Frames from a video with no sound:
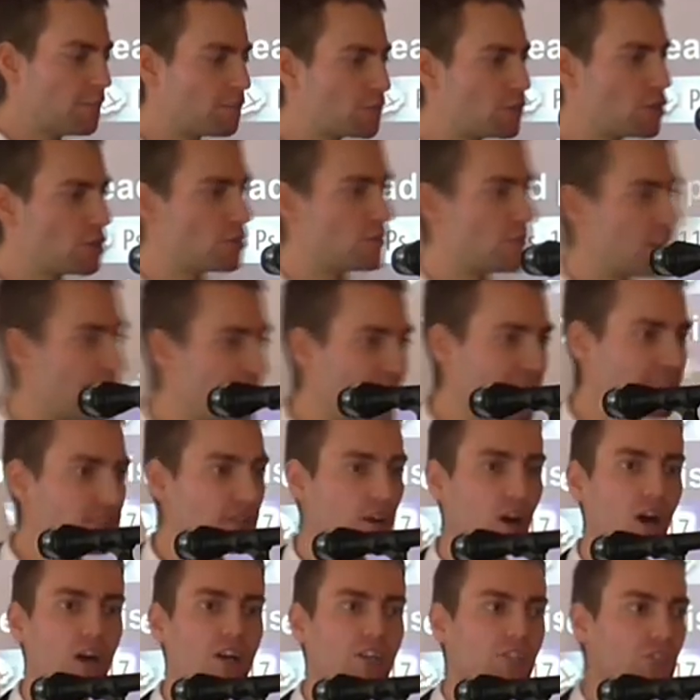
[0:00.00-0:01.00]
if the
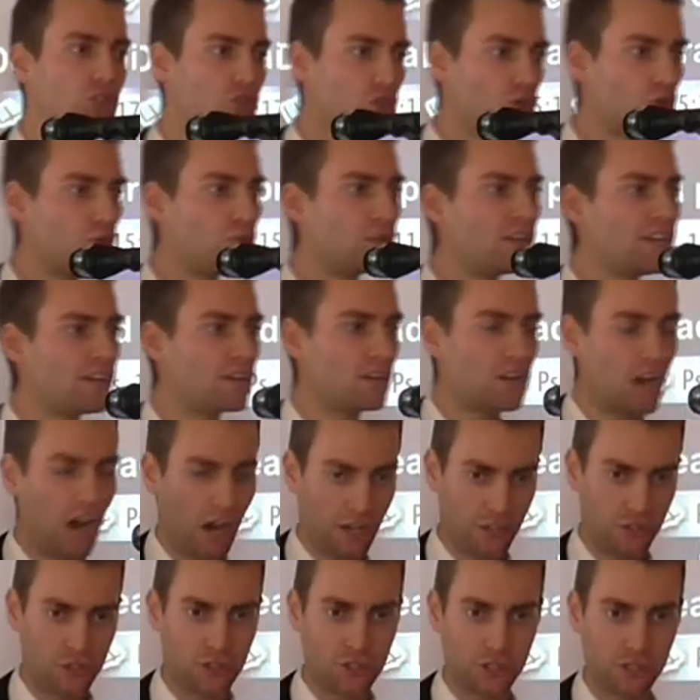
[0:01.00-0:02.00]
dead are truly
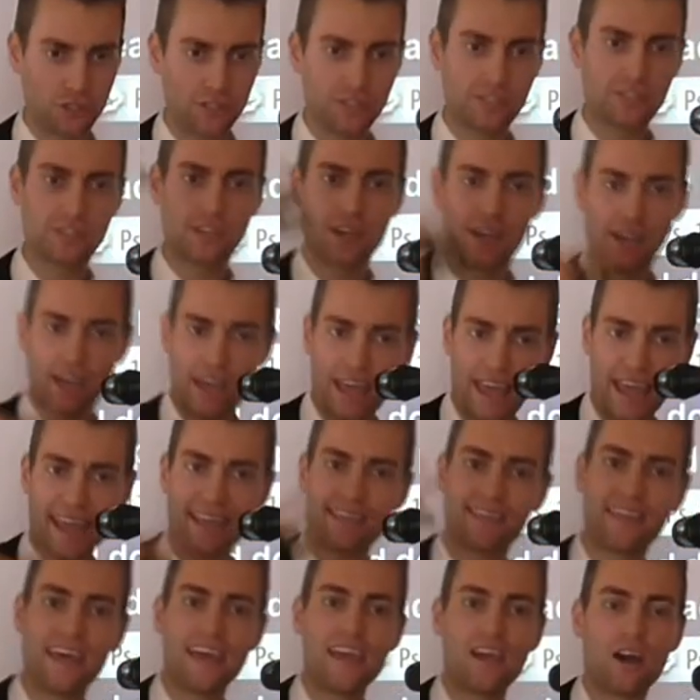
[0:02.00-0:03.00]
conscious
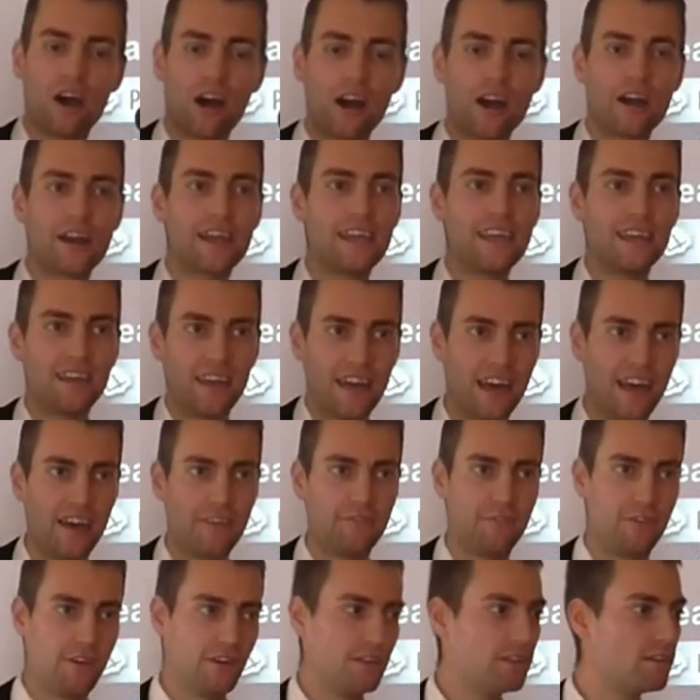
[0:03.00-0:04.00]
and they are in
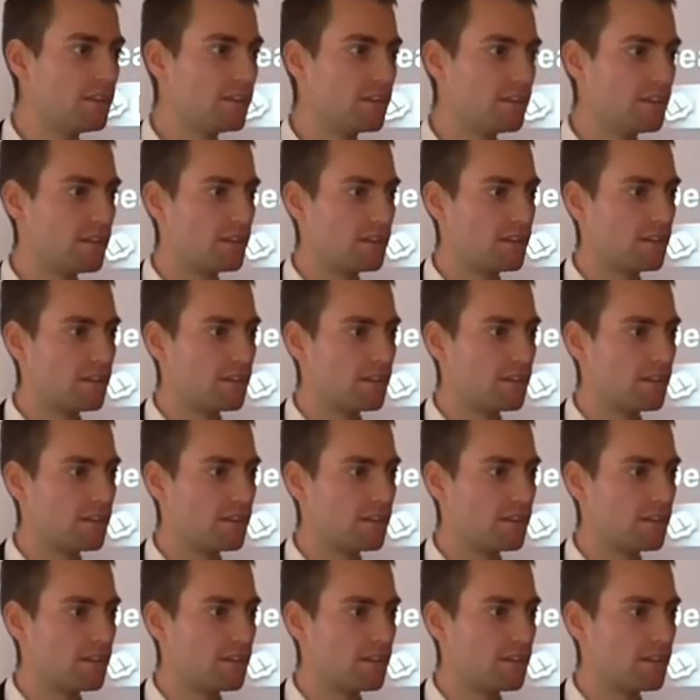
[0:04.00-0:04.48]
heaven,